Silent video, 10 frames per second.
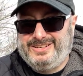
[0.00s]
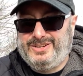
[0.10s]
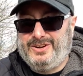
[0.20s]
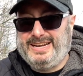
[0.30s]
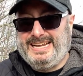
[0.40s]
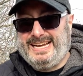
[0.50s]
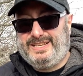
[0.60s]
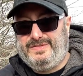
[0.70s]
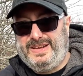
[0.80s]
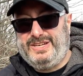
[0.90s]
during an
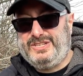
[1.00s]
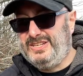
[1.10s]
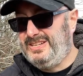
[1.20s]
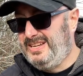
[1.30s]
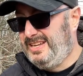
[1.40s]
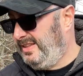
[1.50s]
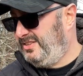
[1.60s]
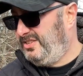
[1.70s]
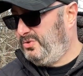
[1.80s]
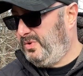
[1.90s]
activation. Now,
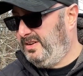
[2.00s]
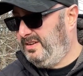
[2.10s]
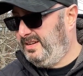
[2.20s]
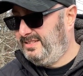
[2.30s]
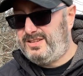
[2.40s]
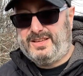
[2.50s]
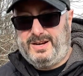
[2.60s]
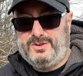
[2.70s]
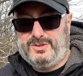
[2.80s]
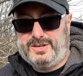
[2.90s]
this is one something
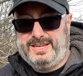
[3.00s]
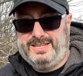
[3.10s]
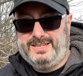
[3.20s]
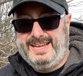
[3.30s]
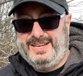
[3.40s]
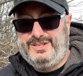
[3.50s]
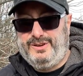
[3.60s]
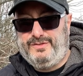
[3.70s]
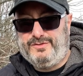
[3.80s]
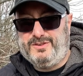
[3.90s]
I was looking
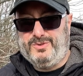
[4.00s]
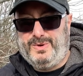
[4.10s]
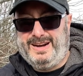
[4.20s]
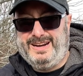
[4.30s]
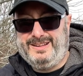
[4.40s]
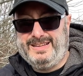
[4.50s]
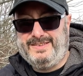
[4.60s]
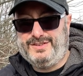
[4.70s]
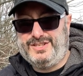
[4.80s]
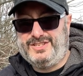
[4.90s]
into for a while.
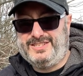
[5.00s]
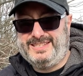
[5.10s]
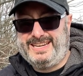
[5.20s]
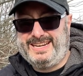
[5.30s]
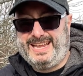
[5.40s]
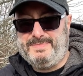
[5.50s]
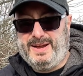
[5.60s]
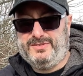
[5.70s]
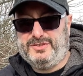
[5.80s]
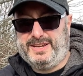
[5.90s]
Ever since the antenna came out,
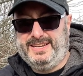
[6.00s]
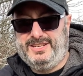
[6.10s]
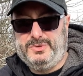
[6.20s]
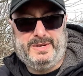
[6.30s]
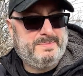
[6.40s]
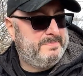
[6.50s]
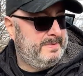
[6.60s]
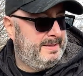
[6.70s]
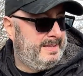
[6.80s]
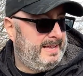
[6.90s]
I was looking into it
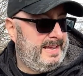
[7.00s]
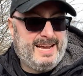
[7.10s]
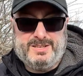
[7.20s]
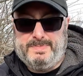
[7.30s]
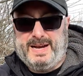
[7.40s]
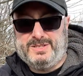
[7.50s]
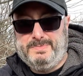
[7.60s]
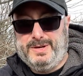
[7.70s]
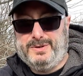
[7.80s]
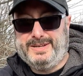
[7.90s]
as a
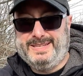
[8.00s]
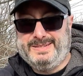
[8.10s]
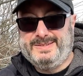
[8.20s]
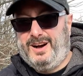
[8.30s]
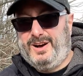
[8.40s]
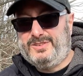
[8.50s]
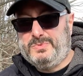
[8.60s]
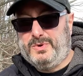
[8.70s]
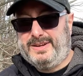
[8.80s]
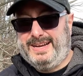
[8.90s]
possibility.
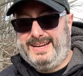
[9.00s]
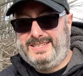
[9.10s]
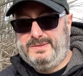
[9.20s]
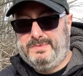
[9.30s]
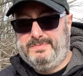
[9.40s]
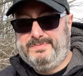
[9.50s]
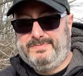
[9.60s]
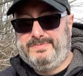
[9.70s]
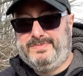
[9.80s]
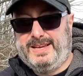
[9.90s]
Awesome work, guys.
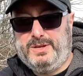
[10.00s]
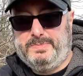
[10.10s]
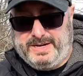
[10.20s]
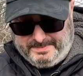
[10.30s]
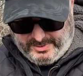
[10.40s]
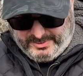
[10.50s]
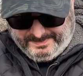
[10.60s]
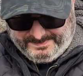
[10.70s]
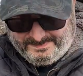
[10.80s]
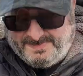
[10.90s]
Thank you, Buddipole.
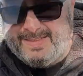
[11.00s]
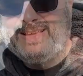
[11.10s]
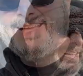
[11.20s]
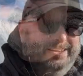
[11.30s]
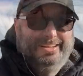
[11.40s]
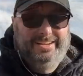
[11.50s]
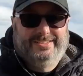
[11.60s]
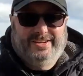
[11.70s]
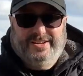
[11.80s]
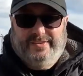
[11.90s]

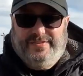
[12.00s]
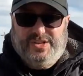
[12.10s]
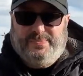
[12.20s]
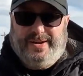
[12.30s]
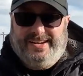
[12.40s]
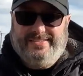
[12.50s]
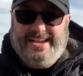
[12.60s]
So I'm gonna finish breaking